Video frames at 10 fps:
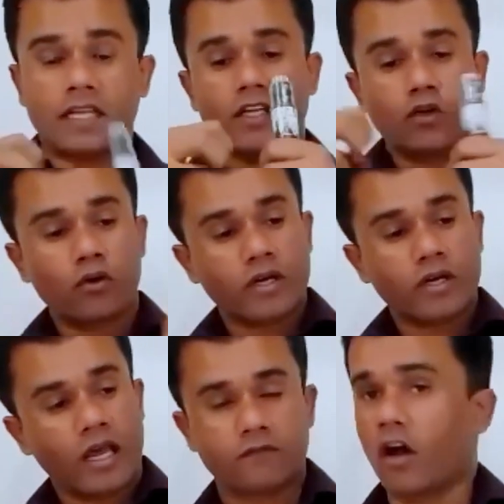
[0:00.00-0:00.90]
don't
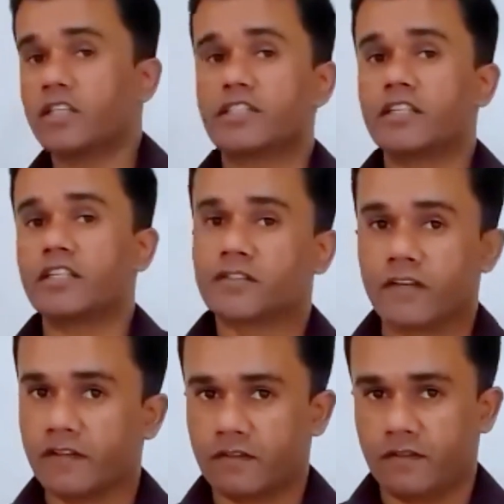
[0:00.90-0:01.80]
have large empty
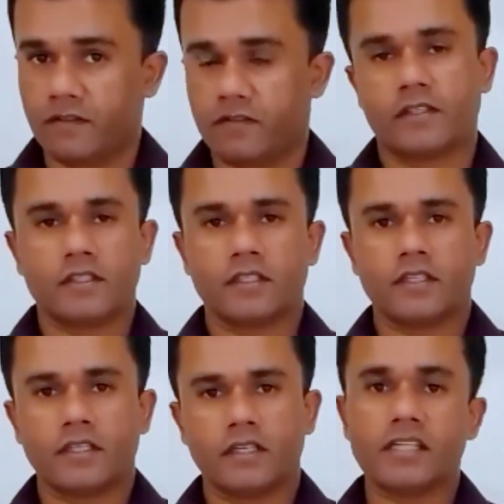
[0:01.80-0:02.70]
spaces.
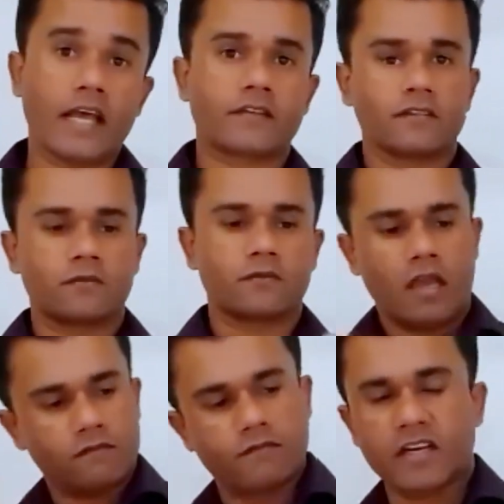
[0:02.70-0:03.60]
In gases, we
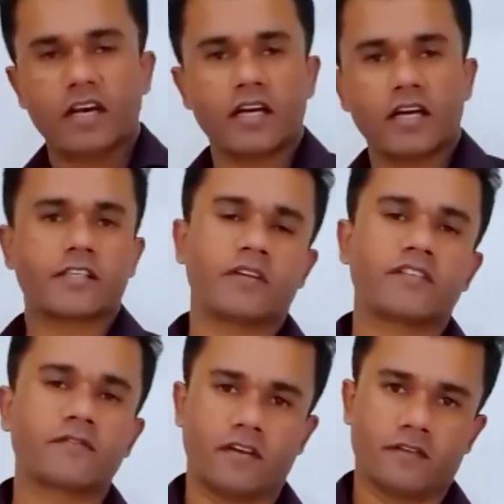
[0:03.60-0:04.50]
have very large empty
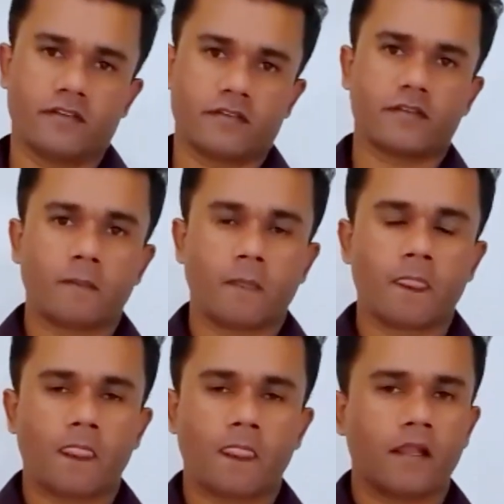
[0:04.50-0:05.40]
spaces,
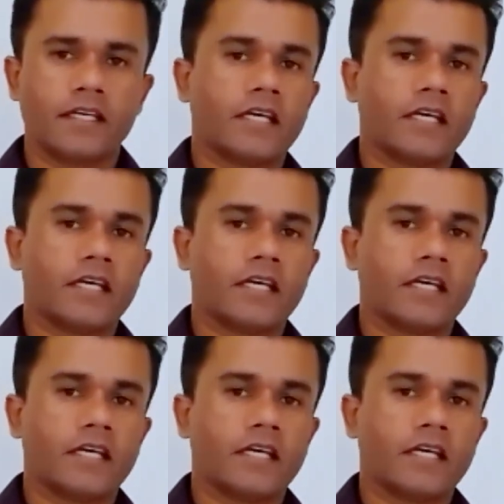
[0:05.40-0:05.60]
right?